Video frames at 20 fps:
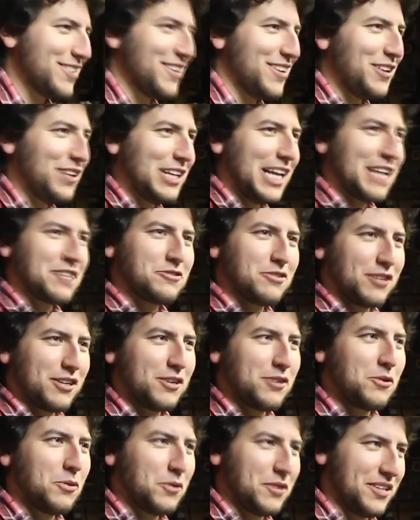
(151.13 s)
You know, electric
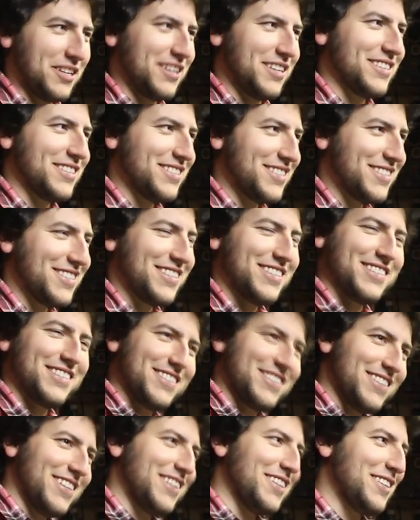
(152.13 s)
accordion is,
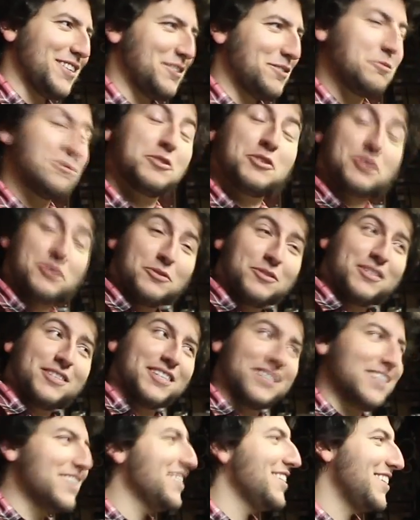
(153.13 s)
is a little, which you'll
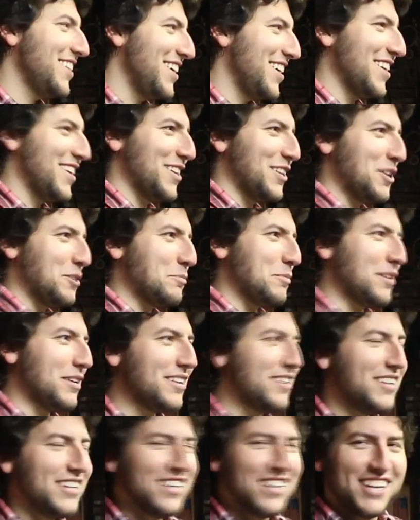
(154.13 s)
see in a little
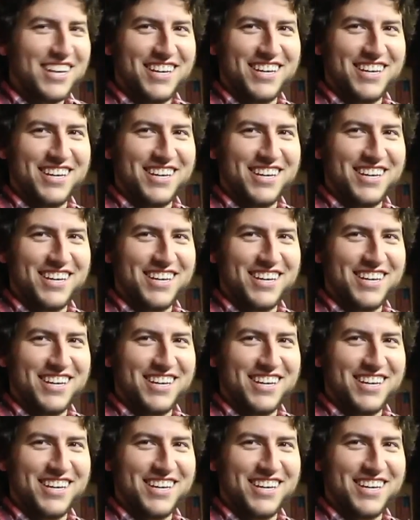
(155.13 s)
bit.